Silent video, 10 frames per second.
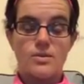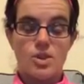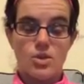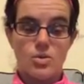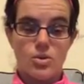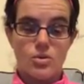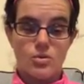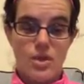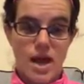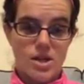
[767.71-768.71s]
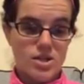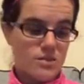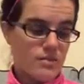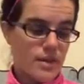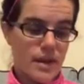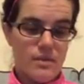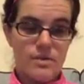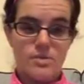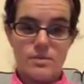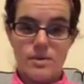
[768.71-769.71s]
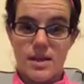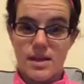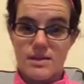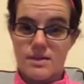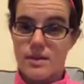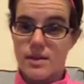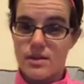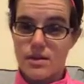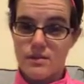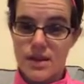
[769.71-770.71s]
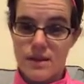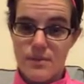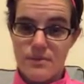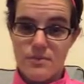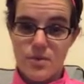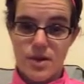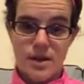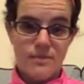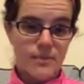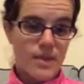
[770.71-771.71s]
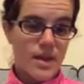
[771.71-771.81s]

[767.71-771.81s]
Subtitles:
So the action plan was, I'm going to set my alarm and get up every morning.